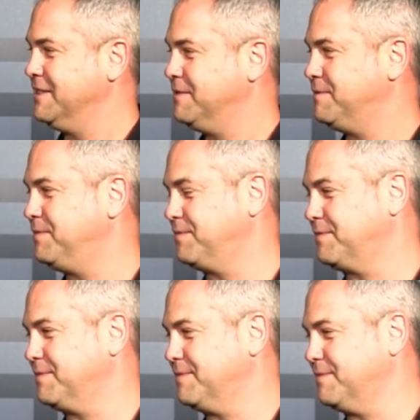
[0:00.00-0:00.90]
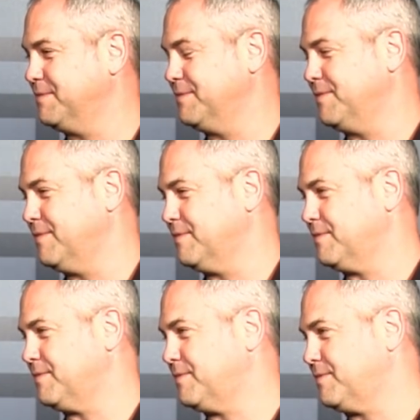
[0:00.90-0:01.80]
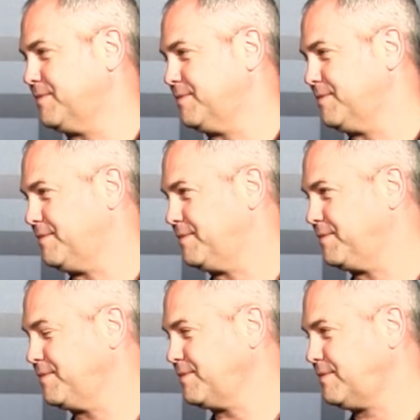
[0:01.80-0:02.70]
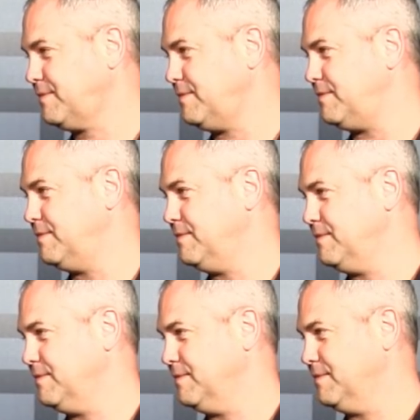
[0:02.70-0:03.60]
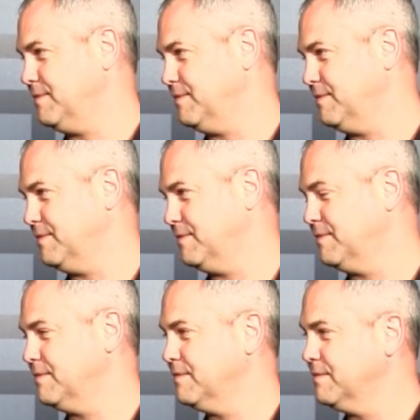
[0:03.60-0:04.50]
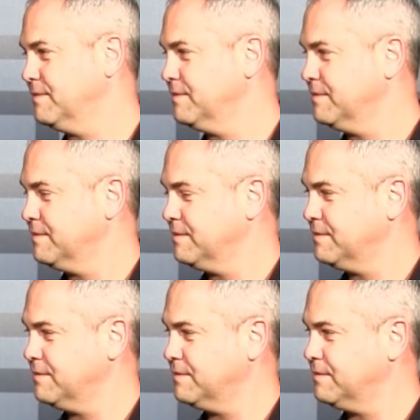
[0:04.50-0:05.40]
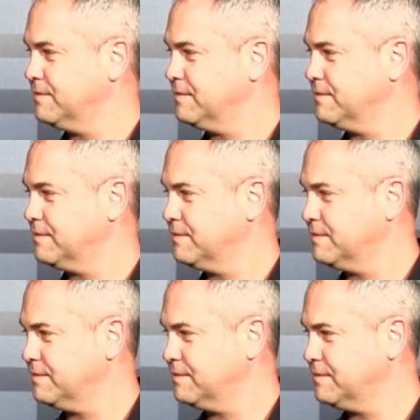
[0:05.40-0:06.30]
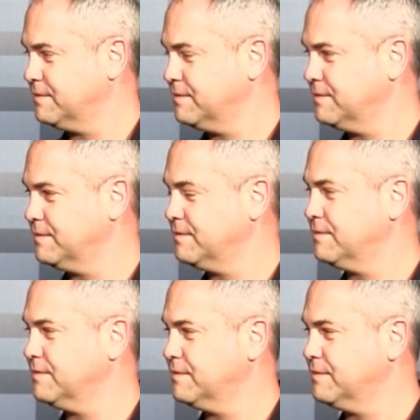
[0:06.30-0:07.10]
[no speech]